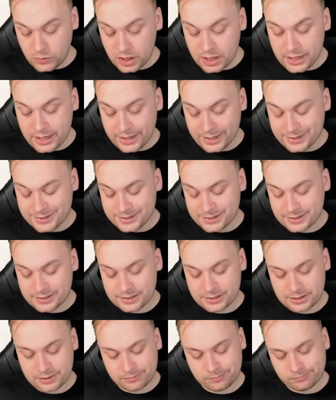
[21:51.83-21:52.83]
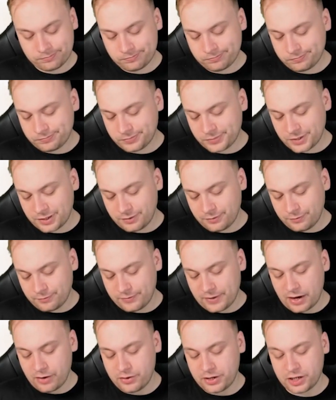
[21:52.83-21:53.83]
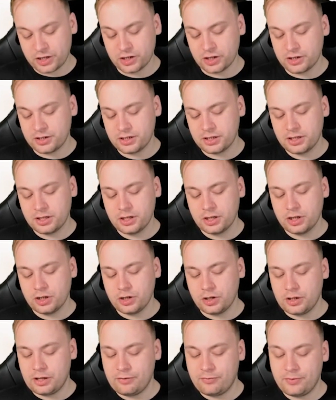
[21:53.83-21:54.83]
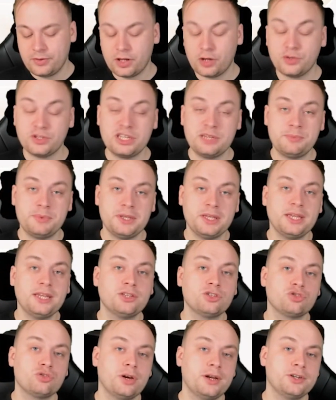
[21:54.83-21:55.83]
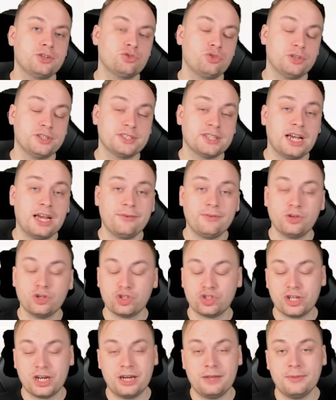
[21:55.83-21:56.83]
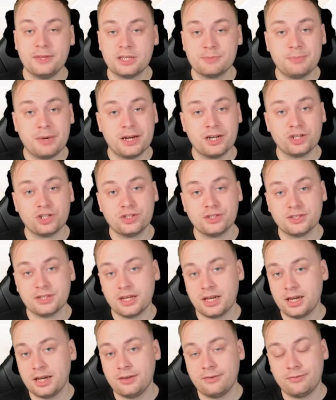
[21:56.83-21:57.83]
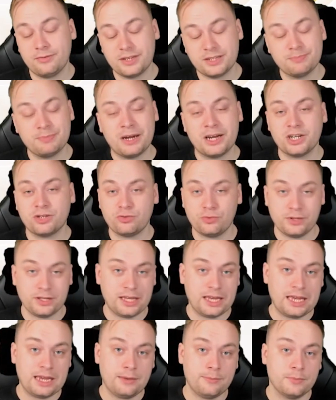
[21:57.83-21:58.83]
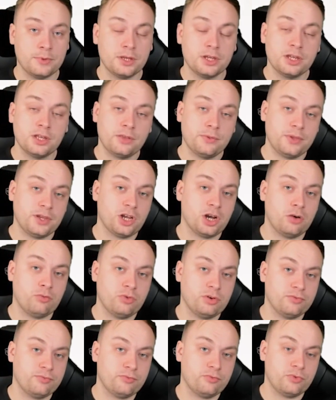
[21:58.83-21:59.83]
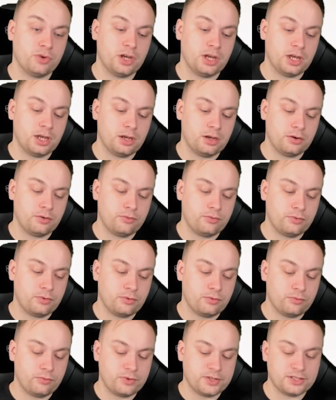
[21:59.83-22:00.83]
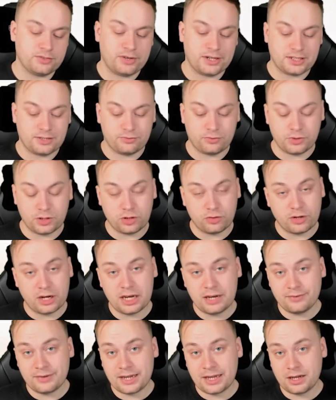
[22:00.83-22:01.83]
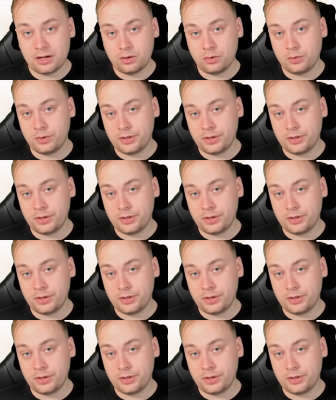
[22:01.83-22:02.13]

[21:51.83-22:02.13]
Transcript: It's very good. If you go DPE to try and destroy Scythe, you can just chain this, banish the Scythe. It's banished from the game. You can't resurrect it from the grave now.